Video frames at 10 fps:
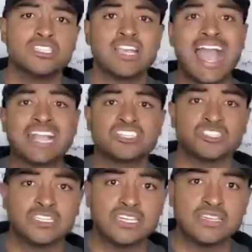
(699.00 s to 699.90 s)
to
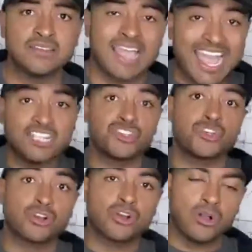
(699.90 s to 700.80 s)
actually answer
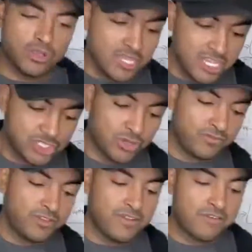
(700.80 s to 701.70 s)
your call. So if
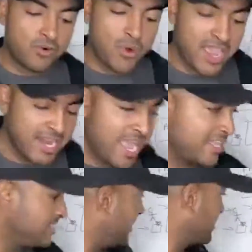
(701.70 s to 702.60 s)
you've ever ran
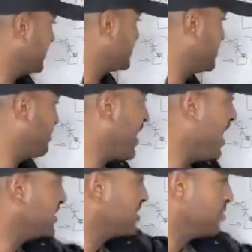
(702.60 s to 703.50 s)
ads like this in the
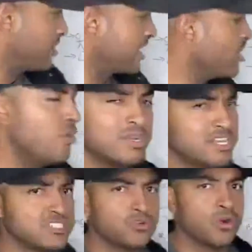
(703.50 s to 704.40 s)
past and you're like, oh, it
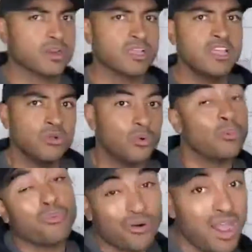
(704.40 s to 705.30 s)
doesn't work, well,
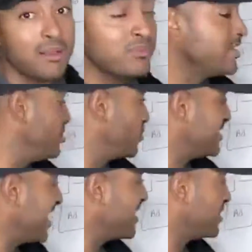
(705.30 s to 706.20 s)
probably you were
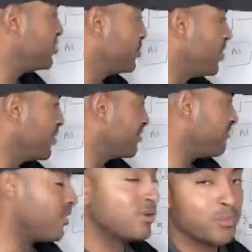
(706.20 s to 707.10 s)
taking too long to
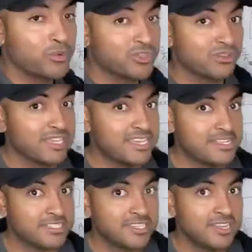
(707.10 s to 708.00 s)
follow up with your
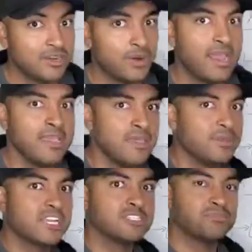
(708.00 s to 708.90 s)
leads, right?
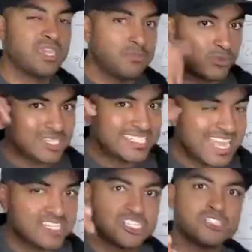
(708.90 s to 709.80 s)
Because people's
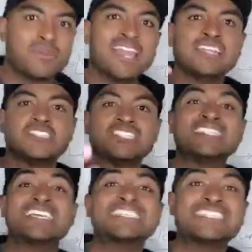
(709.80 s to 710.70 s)
attention span is
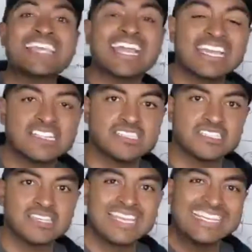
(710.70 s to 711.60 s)
6
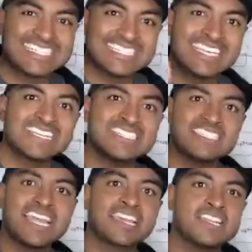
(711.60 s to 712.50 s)
seconds. 6
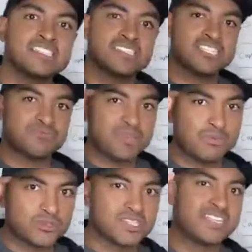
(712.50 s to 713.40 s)
seconds is
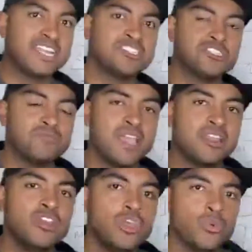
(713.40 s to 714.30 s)
people's attention span
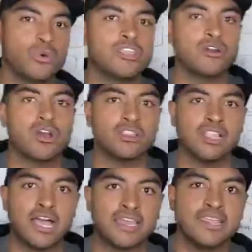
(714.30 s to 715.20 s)
when they're
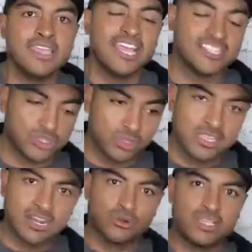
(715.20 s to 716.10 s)
online. And so
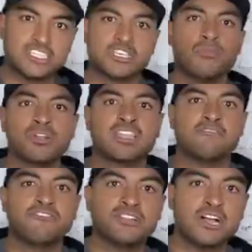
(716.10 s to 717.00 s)
literally someone can
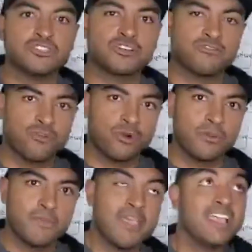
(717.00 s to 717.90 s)
fill out your
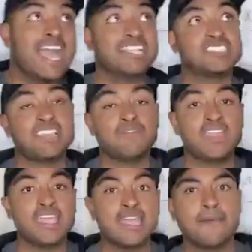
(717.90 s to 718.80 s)
form at 7
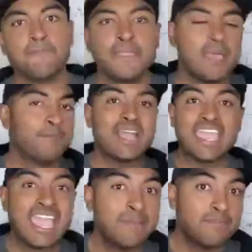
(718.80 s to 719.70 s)
a.m. By 8